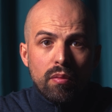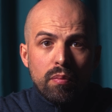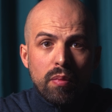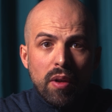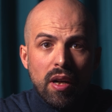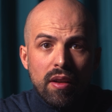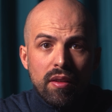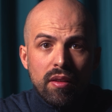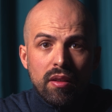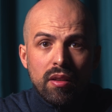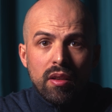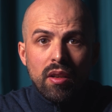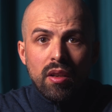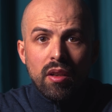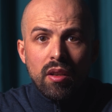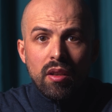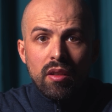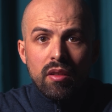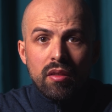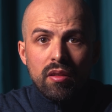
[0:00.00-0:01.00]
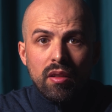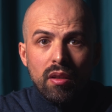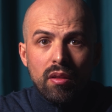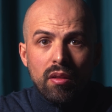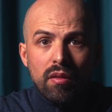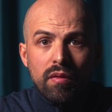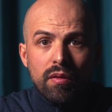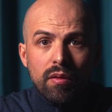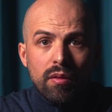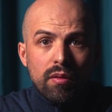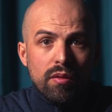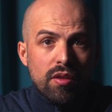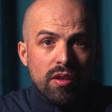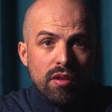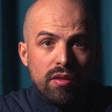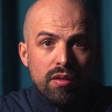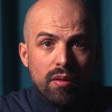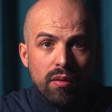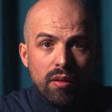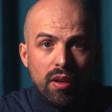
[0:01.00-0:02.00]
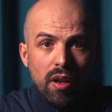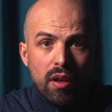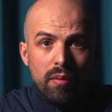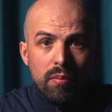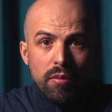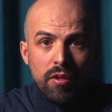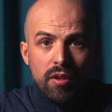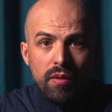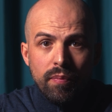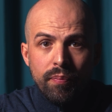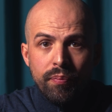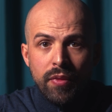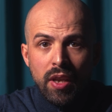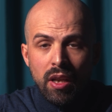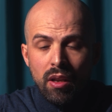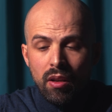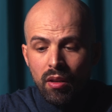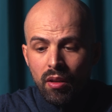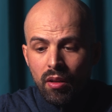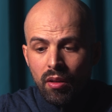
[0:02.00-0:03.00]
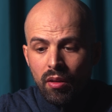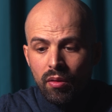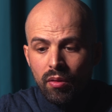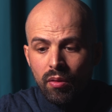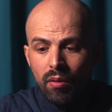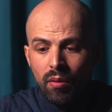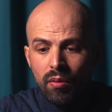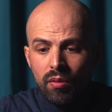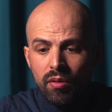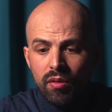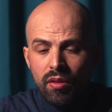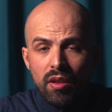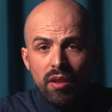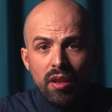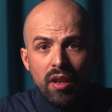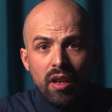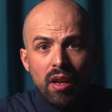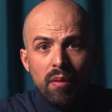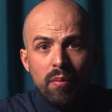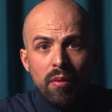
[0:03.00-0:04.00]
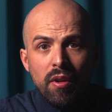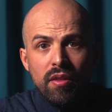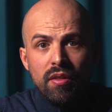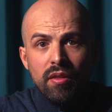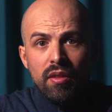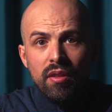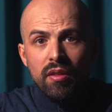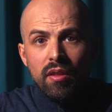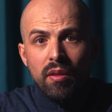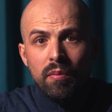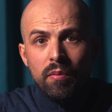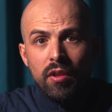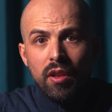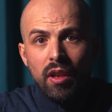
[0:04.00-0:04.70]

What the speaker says: body instead of just your arms. So steady camera systems